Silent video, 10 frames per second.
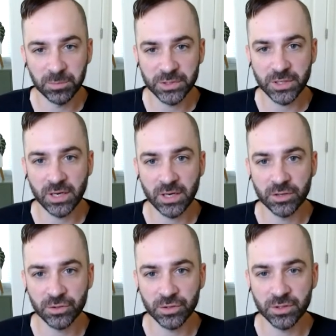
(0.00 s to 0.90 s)
that
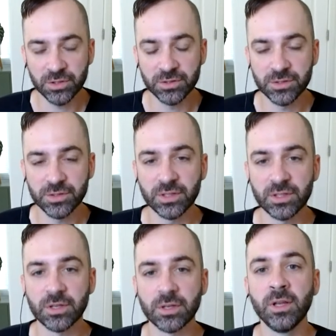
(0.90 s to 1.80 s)
sound palette and that
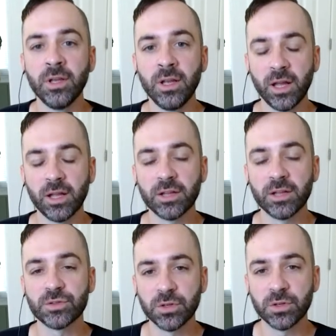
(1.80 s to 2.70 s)
set of
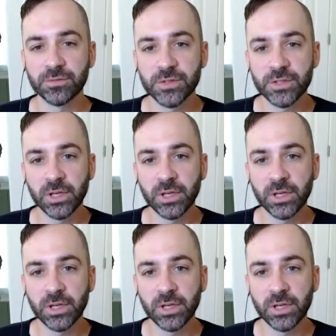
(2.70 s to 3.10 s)
limitations and,